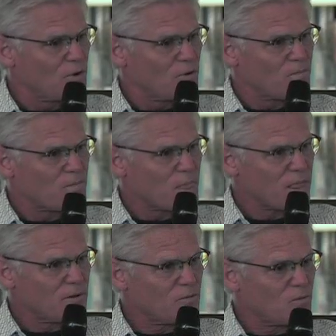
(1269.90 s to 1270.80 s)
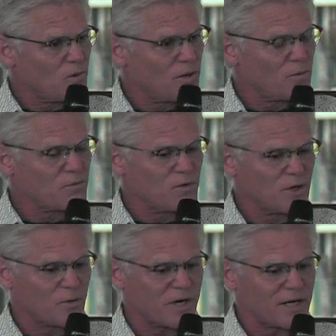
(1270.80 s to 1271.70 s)
on in the United States? well, you
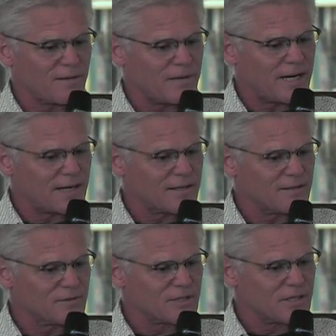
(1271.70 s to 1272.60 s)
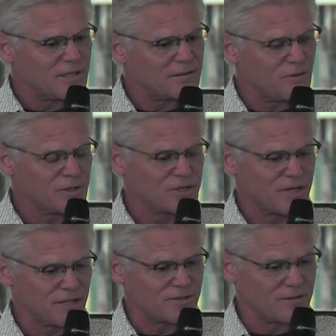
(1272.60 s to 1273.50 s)
know, when I got back, it was co-
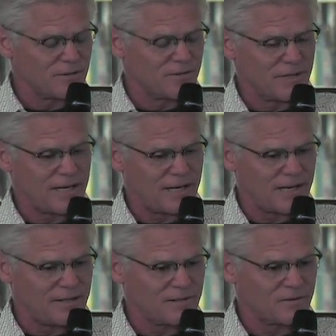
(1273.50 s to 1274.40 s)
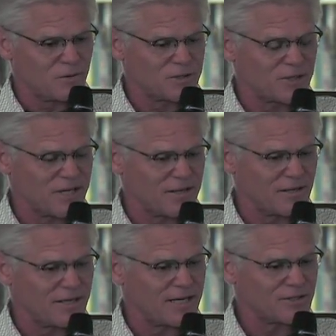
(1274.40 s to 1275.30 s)
coincidental.
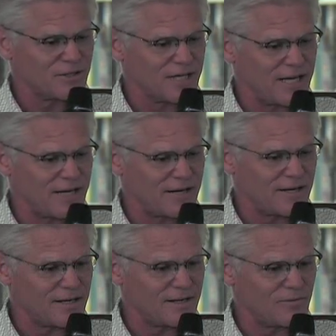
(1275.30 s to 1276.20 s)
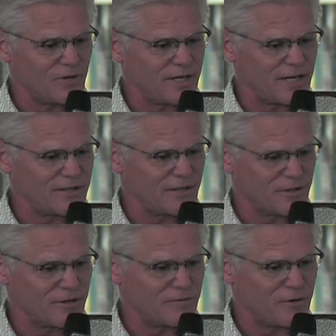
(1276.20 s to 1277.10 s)
Coincidental, actually, Ann and I went and had
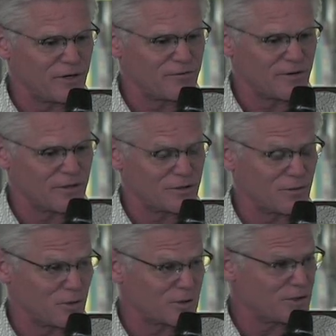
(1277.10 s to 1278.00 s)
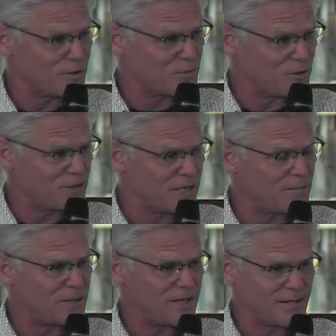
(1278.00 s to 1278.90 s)
dinner at a friend of ours who works at the brewery now,
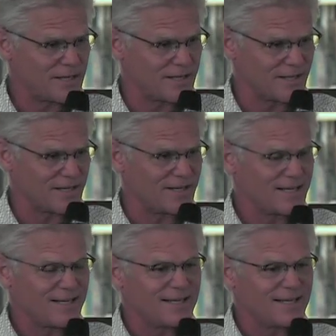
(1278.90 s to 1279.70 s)
Peyton Kelly,